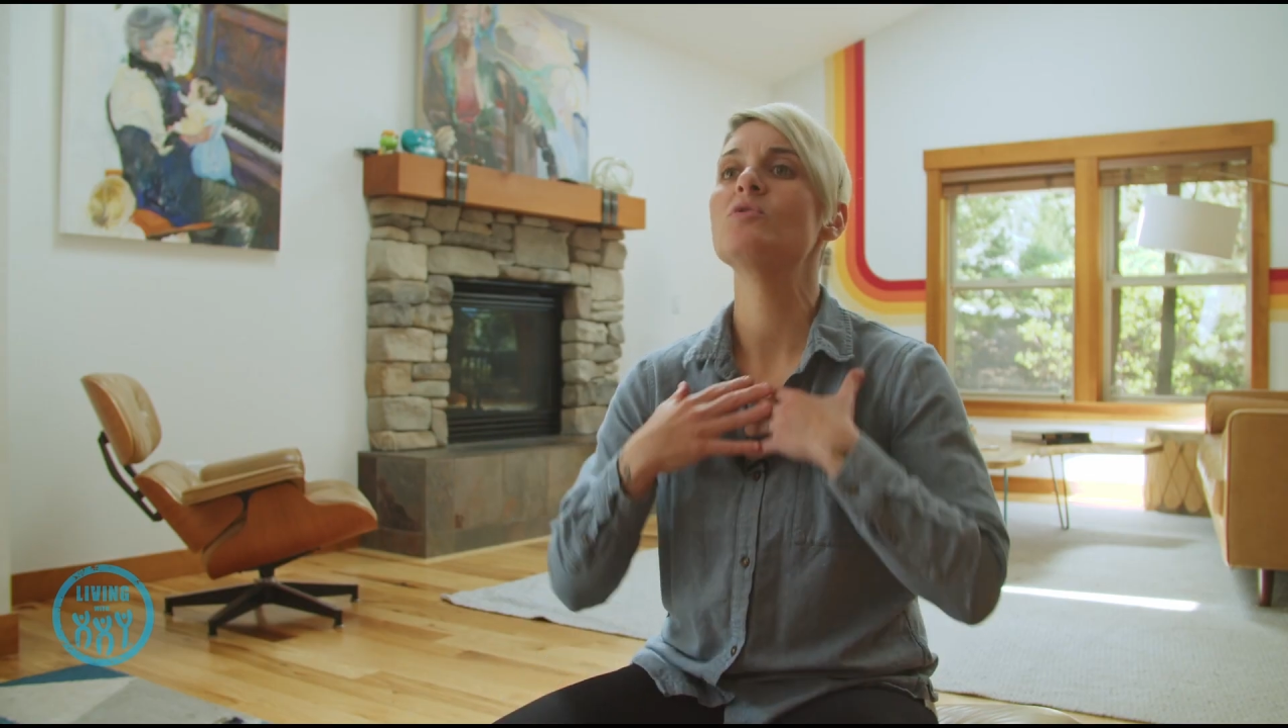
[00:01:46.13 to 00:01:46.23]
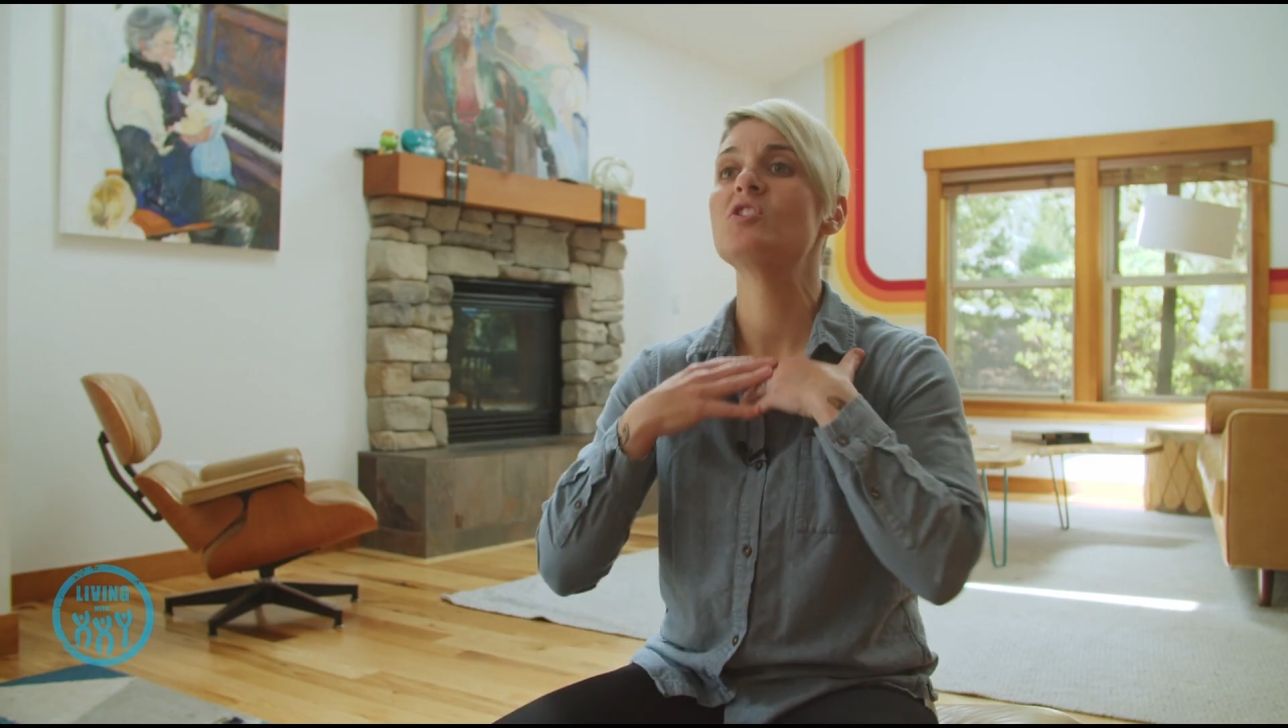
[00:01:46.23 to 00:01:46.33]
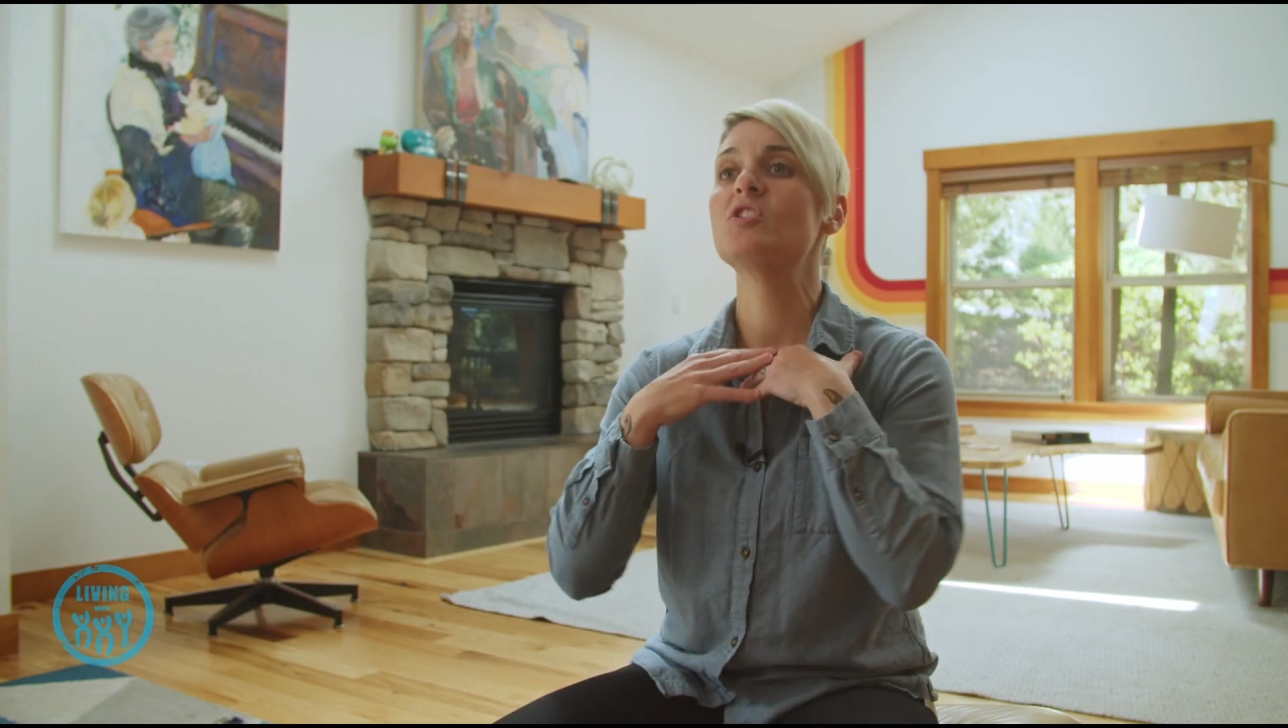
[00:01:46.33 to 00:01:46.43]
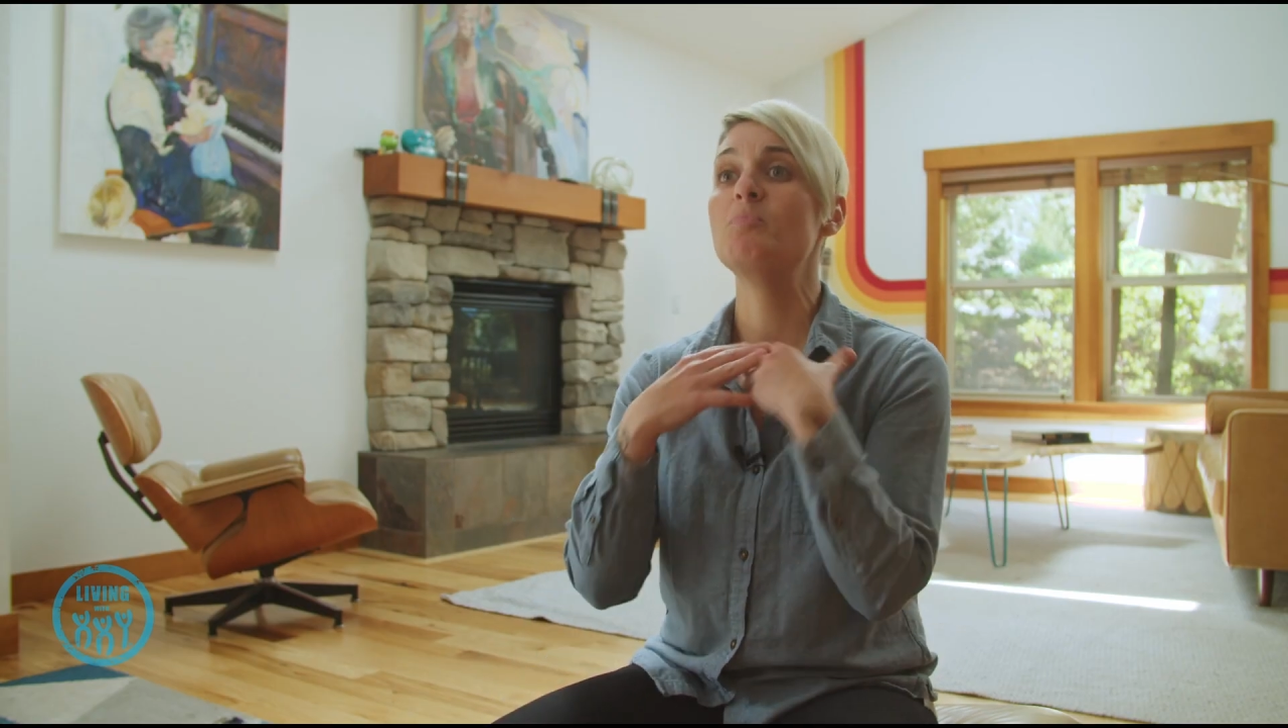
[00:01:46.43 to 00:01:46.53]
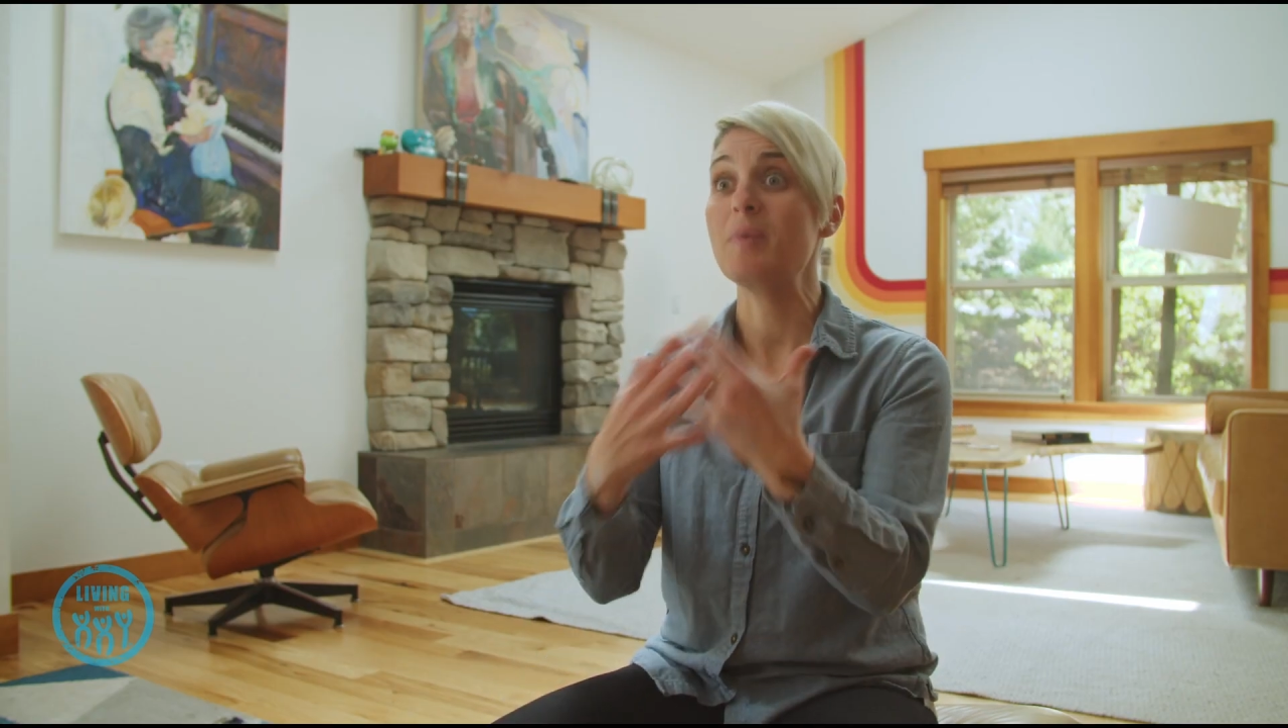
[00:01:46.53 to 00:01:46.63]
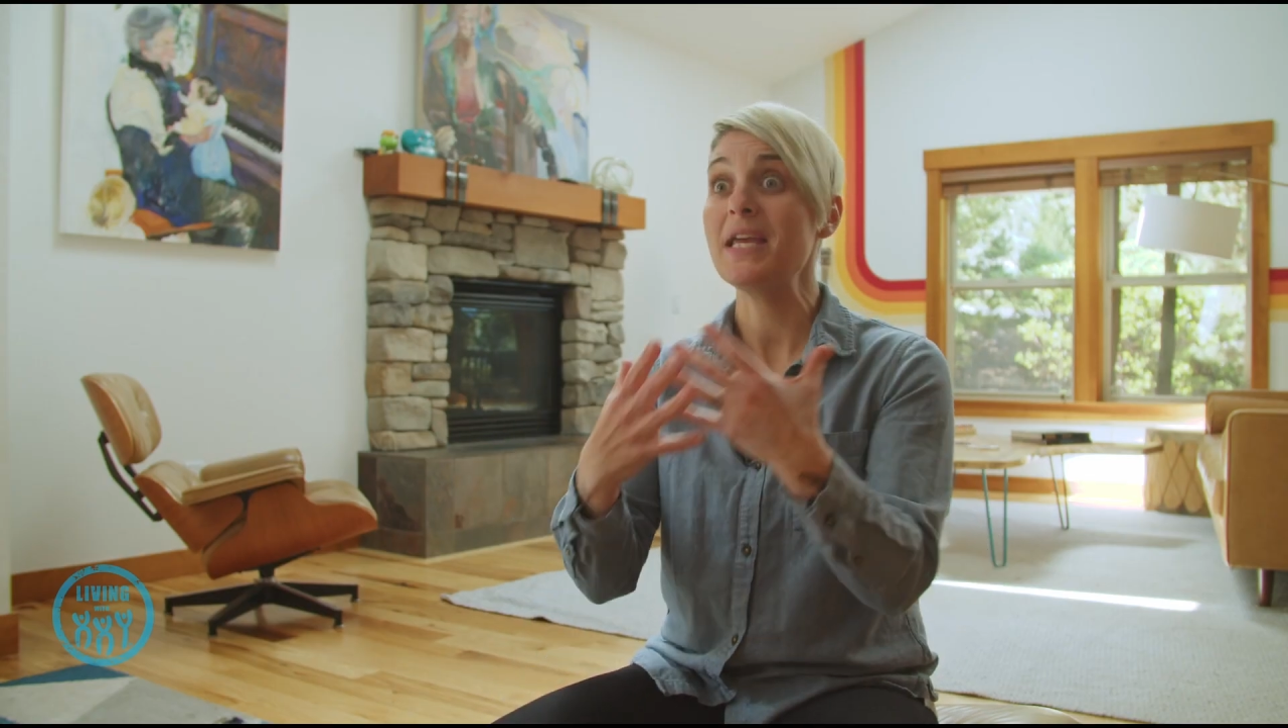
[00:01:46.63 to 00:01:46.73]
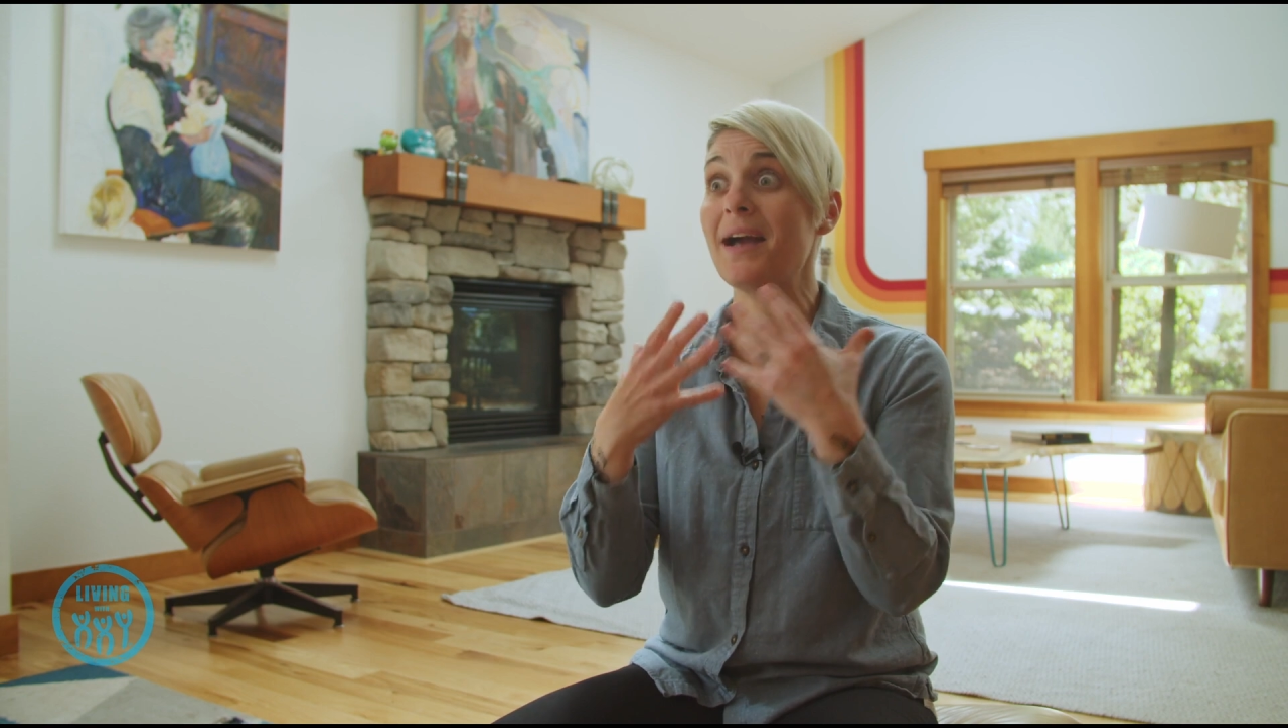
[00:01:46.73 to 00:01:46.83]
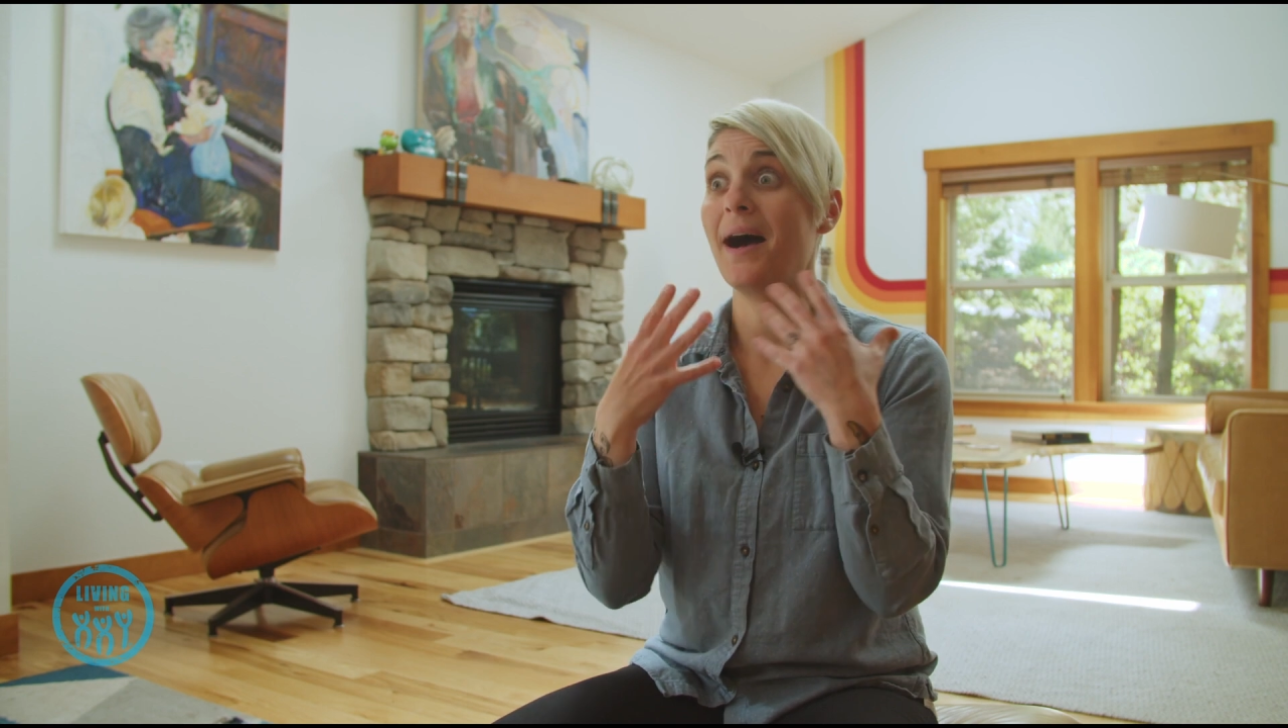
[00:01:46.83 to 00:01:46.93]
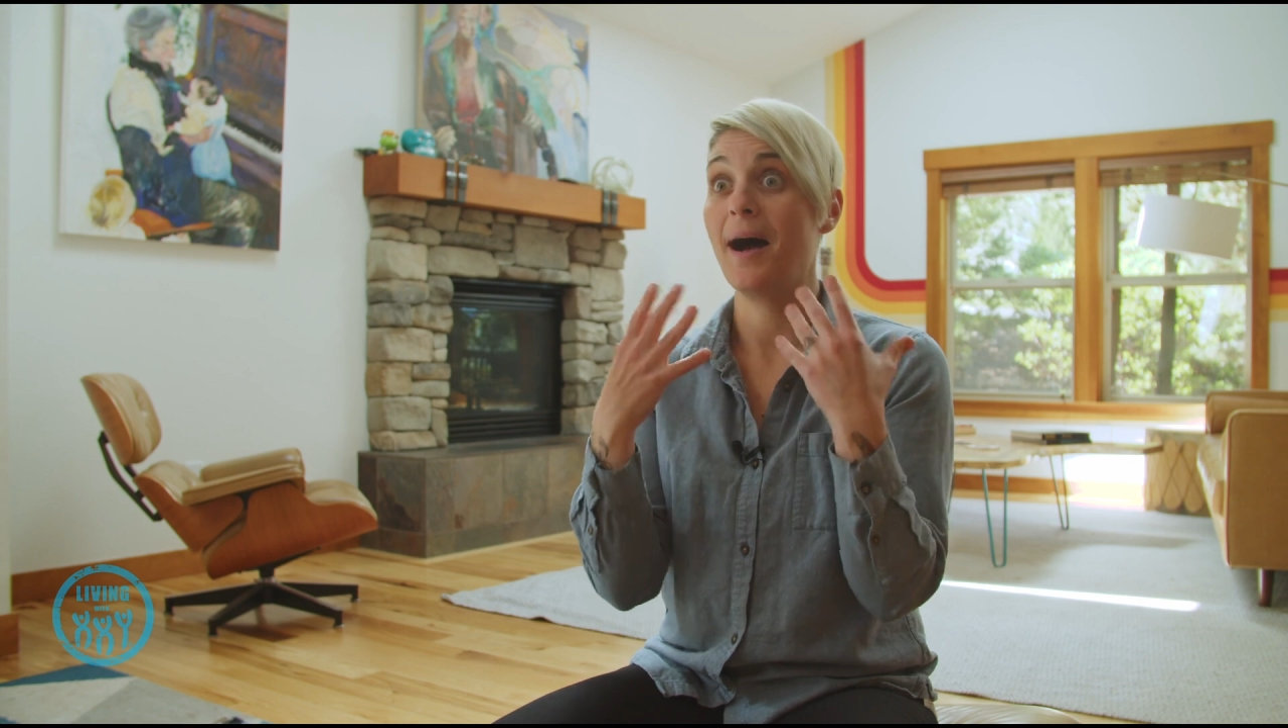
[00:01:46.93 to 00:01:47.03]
speak